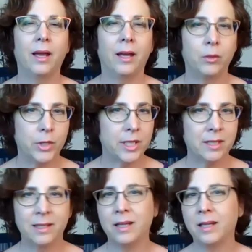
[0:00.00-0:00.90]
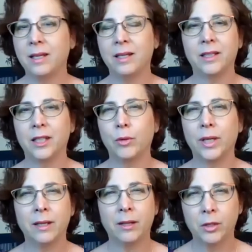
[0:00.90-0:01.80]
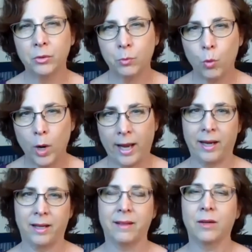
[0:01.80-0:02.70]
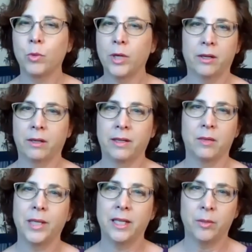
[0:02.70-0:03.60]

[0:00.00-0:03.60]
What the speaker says: and we see, another way that we are going to be